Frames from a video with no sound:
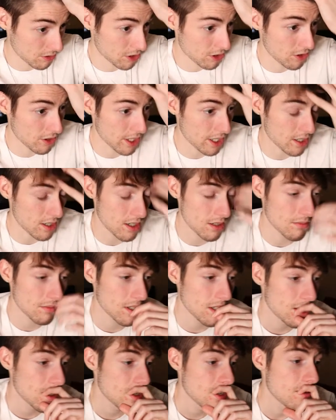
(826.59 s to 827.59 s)
straight up.
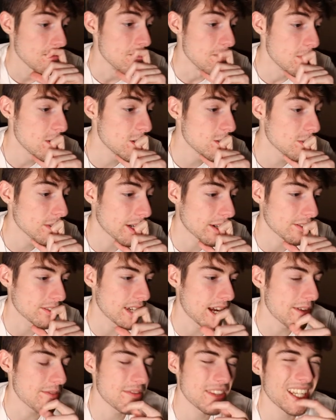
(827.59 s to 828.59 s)
Moon,
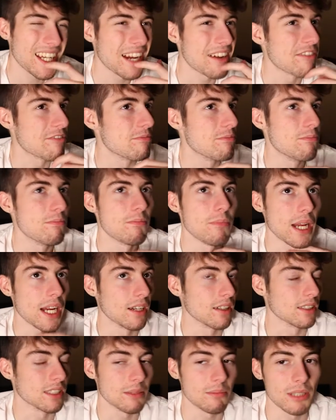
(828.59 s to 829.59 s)
I think I've
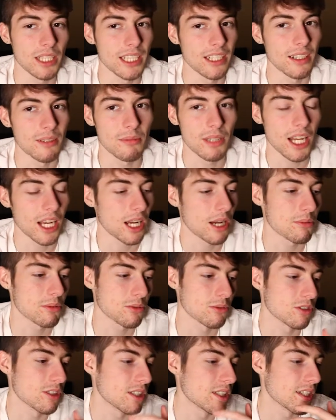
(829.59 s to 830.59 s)
barely played it on Black
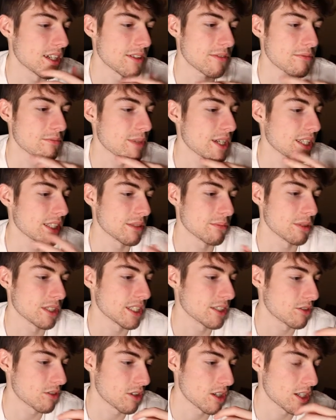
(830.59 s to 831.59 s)
Ops 1. I've mainly
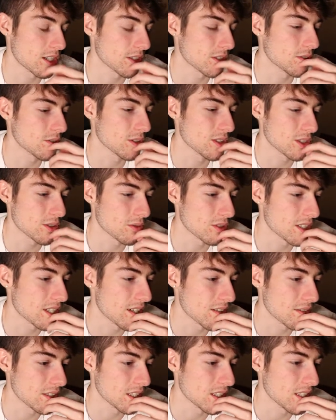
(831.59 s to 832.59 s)
played Chronicles or
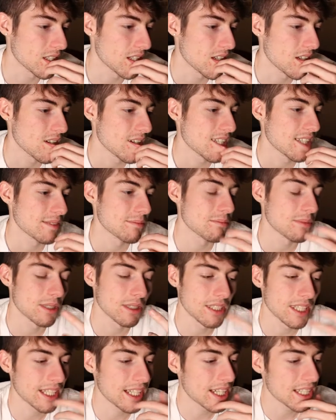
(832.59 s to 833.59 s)
whatever.
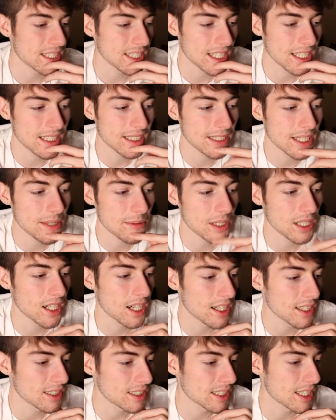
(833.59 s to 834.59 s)
But like I said, same
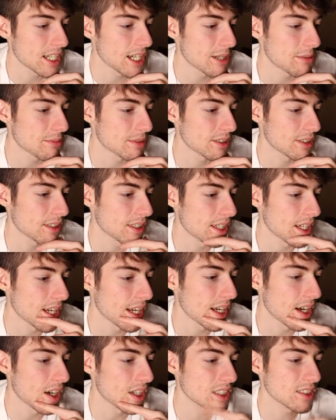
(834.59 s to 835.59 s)
concept.
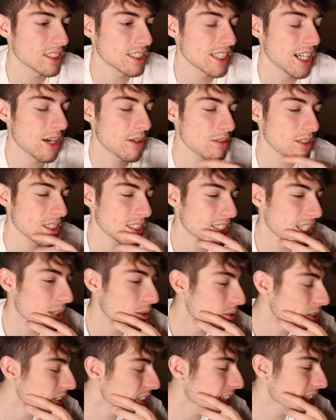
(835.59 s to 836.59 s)
And honestly, I
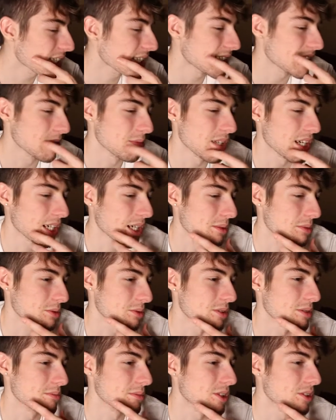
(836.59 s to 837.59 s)
really like the Black Ops
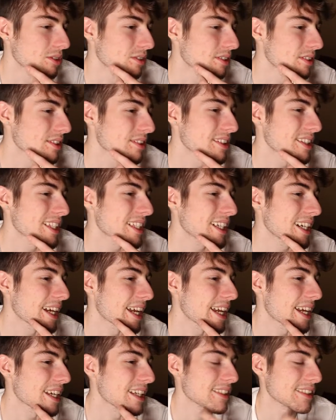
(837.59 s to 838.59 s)
1 Moon. The thing I
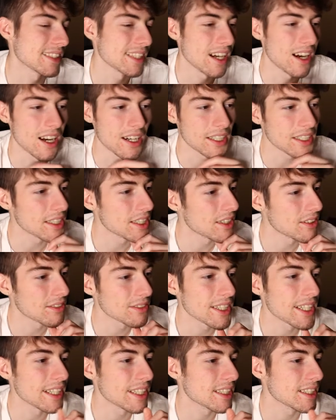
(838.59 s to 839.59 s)
hate is the audio.
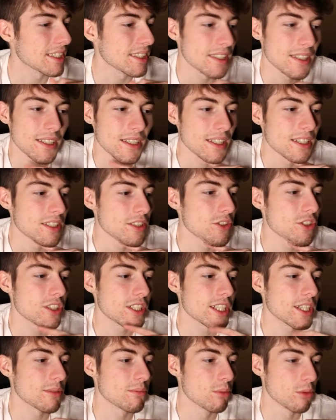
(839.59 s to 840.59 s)
Like, you
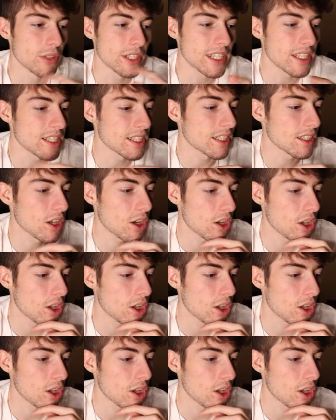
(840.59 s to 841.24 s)
just hear breathing.